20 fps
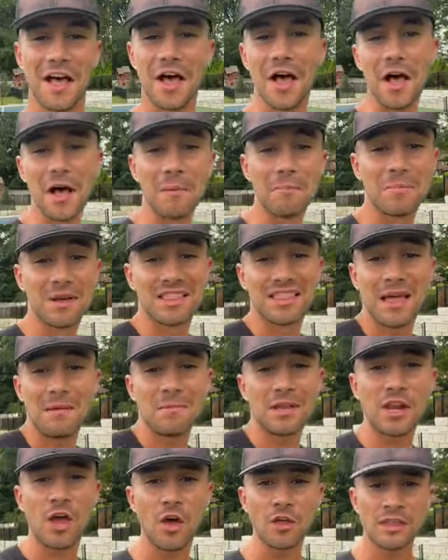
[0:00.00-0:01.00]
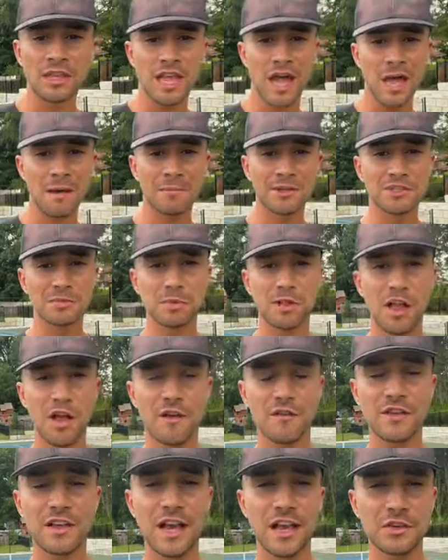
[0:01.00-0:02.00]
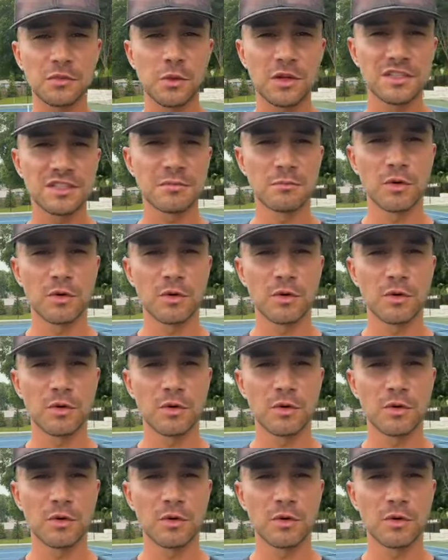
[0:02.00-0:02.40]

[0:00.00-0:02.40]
Um, but let me know in the comments below if you guys want